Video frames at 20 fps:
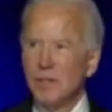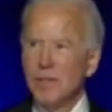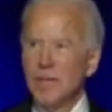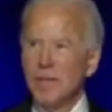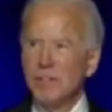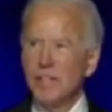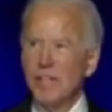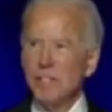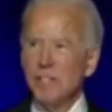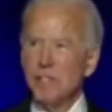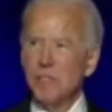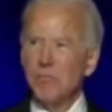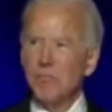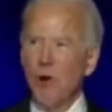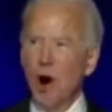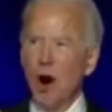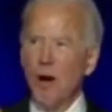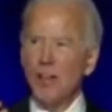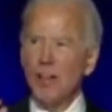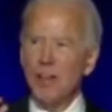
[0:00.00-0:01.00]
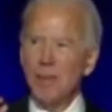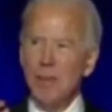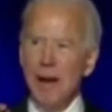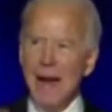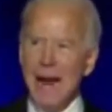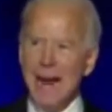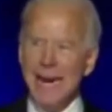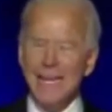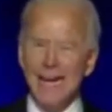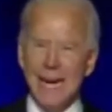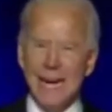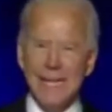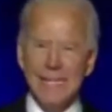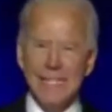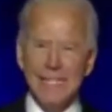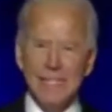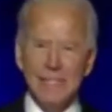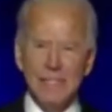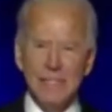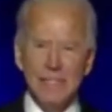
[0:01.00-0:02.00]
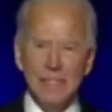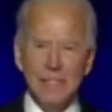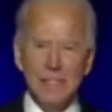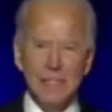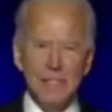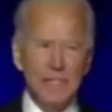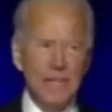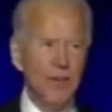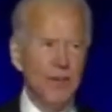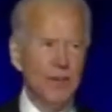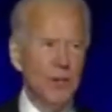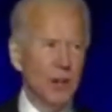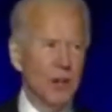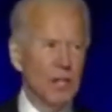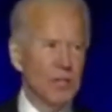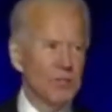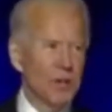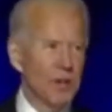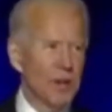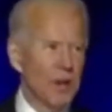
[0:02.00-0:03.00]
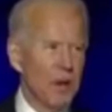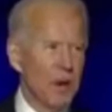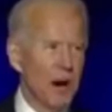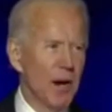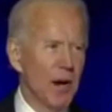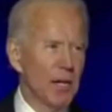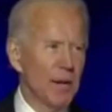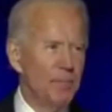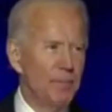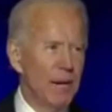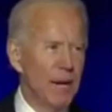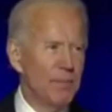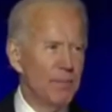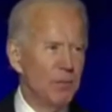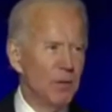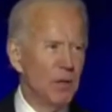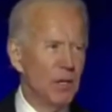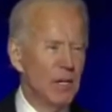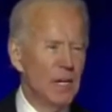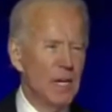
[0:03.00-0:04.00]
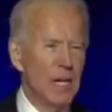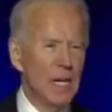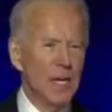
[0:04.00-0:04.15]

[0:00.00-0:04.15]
that this is part of the mandate given to us from the American people.